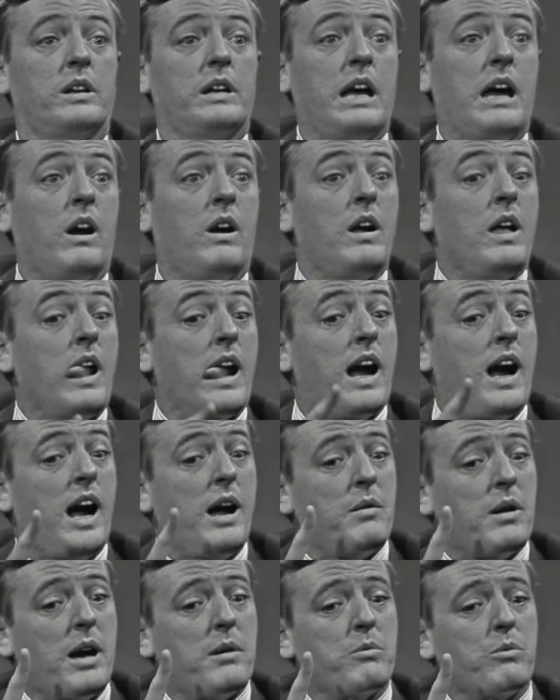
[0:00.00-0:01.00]
How now, about Vincent
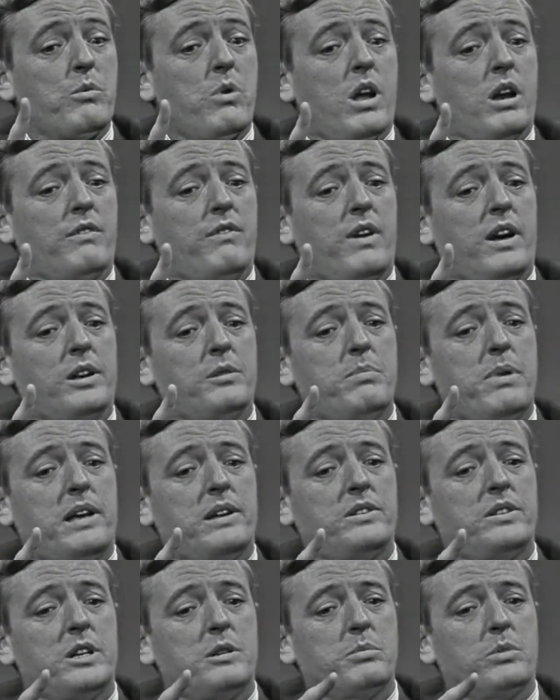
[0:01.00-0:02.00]
I'm Broderick? I'm qualified to
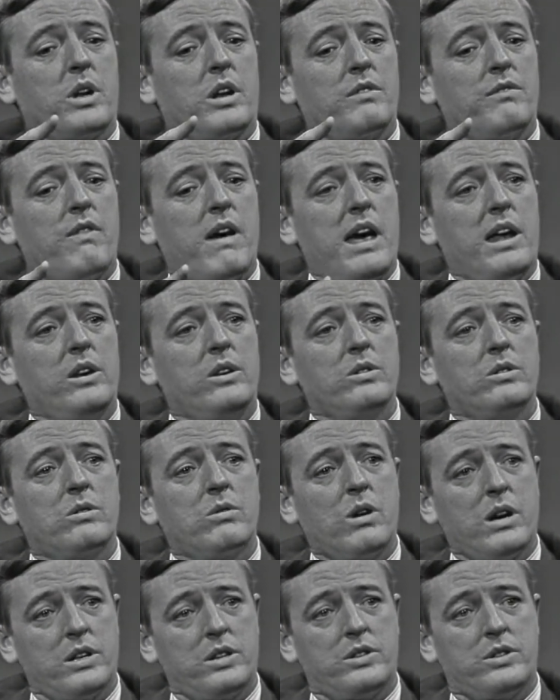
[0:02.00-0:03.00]
pass judgment on value
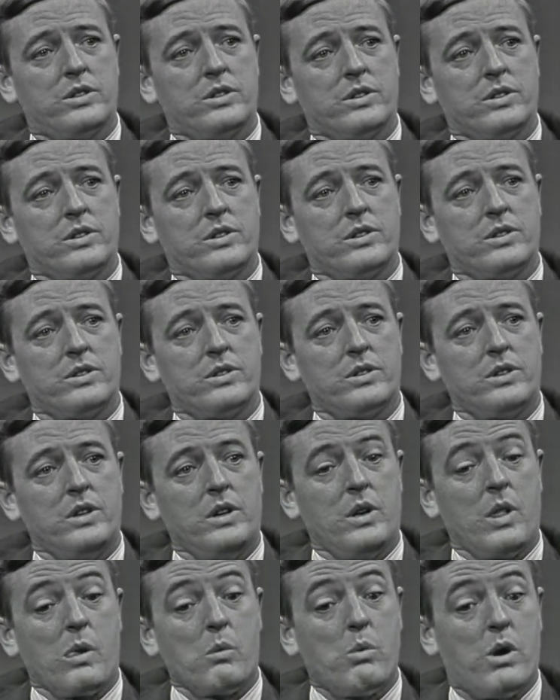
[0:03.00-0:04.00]
questions.
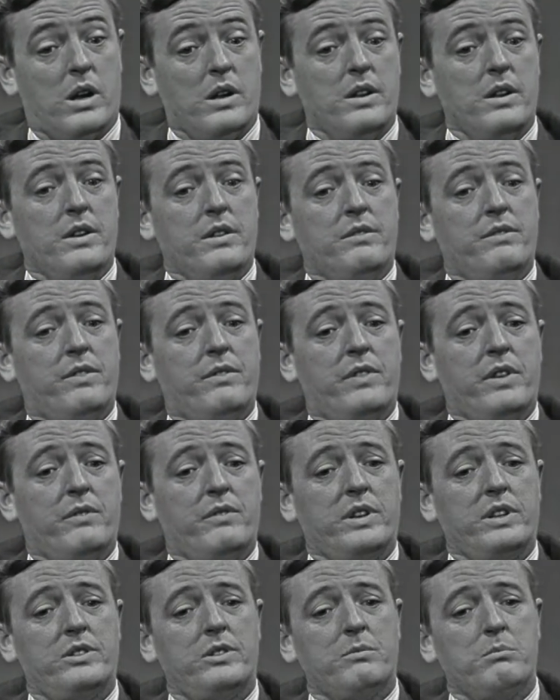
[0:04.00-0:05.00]
Well, v-
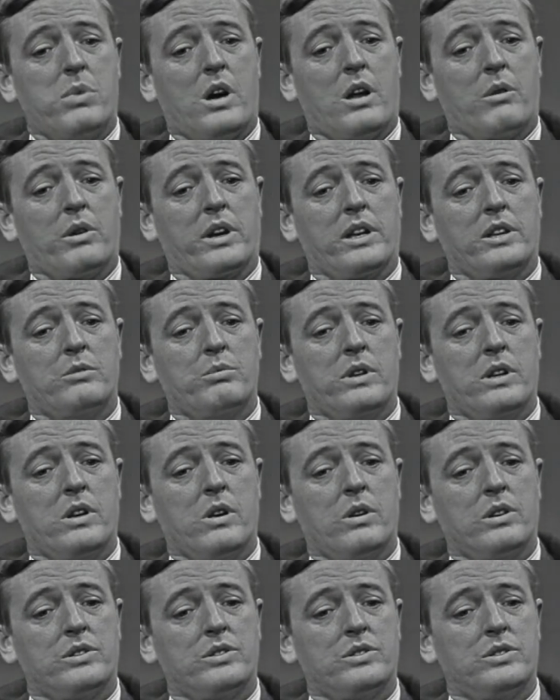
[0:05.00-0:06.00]
Vincent Broderick, as we
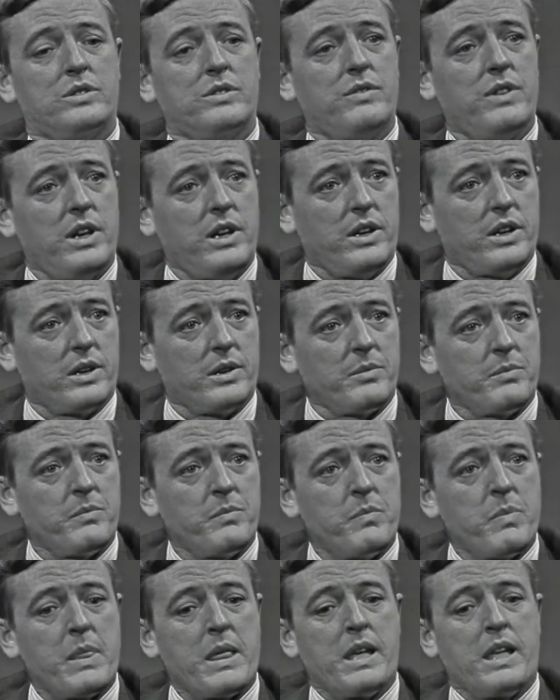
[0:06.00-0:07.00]
know, is a civilian.
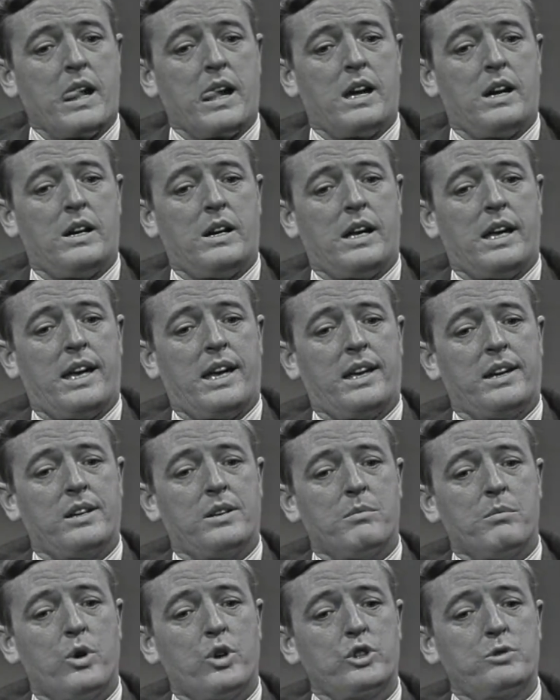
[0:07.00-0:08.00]
Uh, and
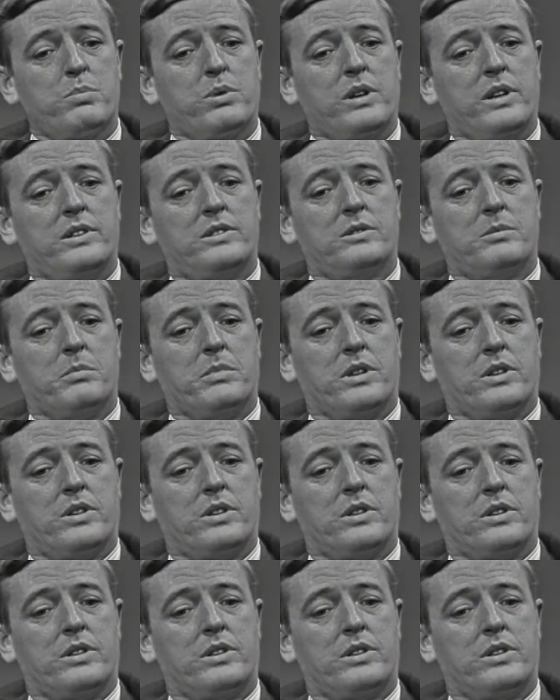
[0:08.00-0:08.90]
yes. most police commissioners.